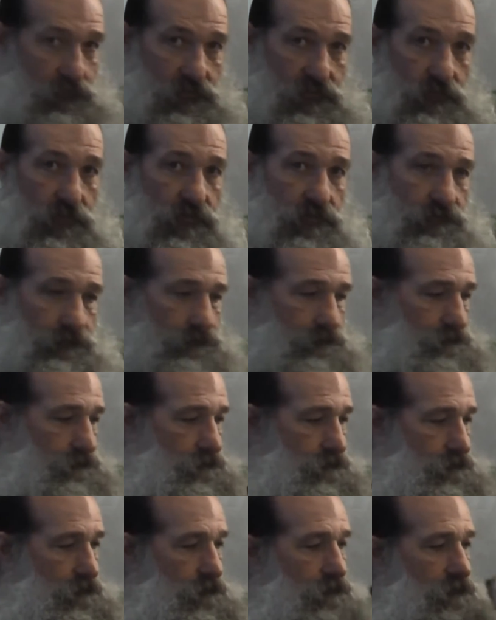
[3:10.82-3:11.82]
Come here.
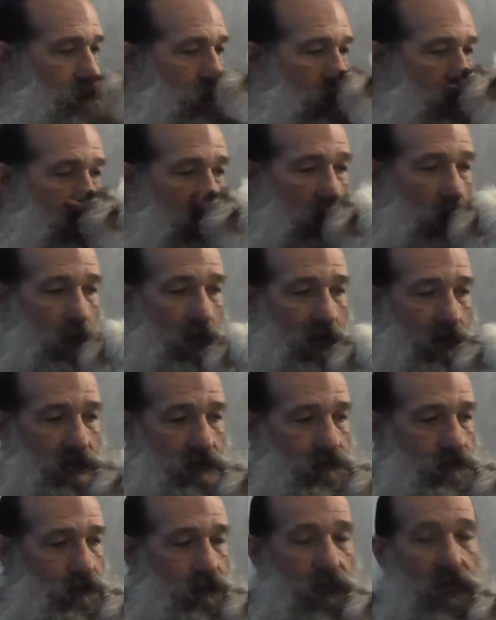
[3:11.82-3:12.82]
You're
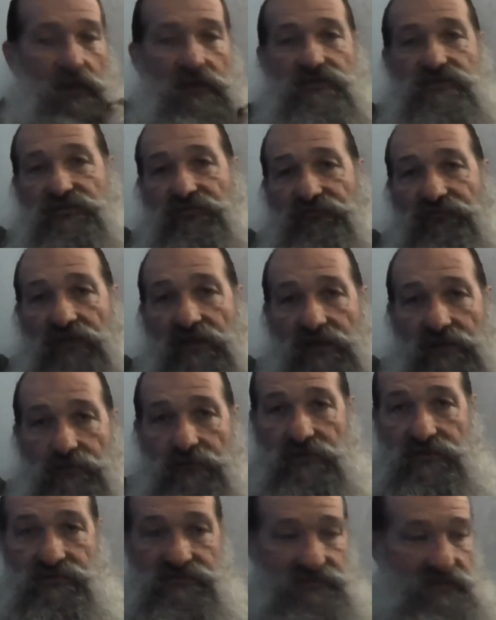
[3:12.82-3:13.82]
welcome. I just fed him.
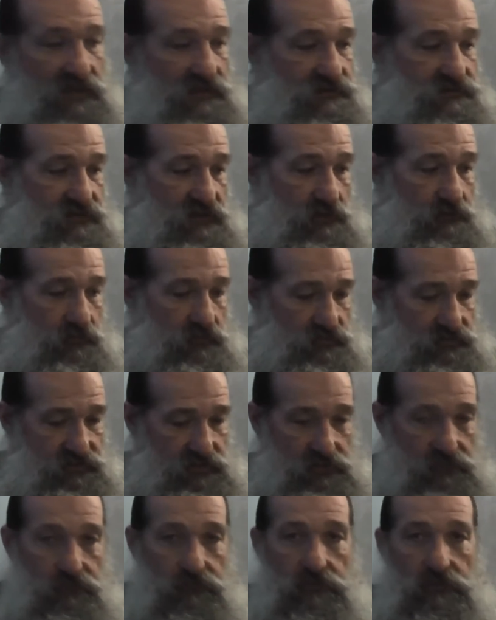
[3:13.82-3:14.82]
He just had supper,
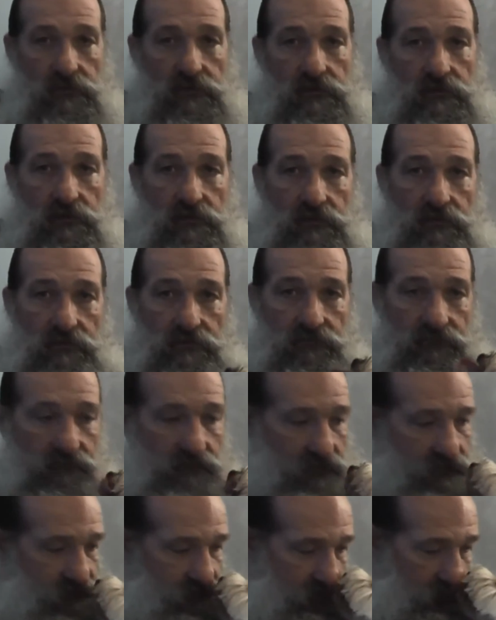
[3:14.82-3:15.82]
so
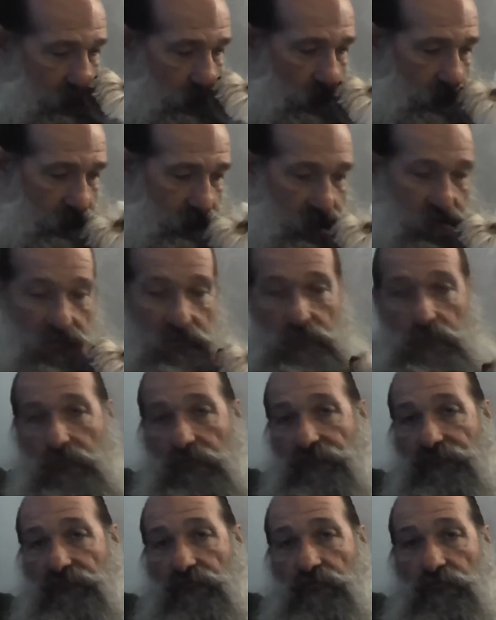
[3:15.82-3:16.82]
Rusty the Wonder Dog
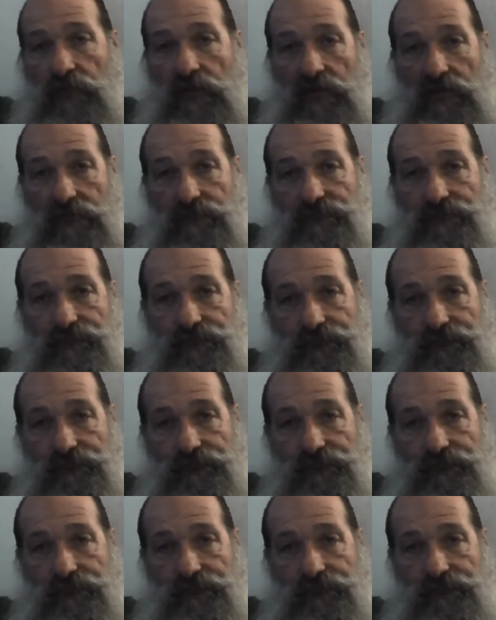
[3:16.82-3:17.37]
with a full belly.